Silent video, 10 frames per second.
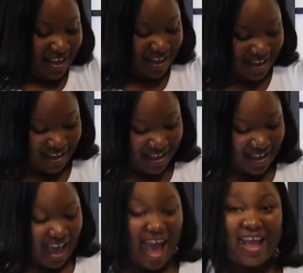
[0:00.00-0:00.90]
gosh.
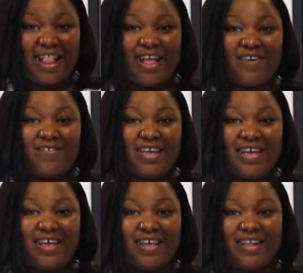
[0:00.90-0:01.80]
I love
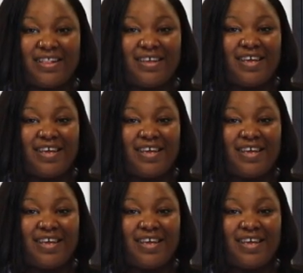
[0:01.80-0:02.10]
it.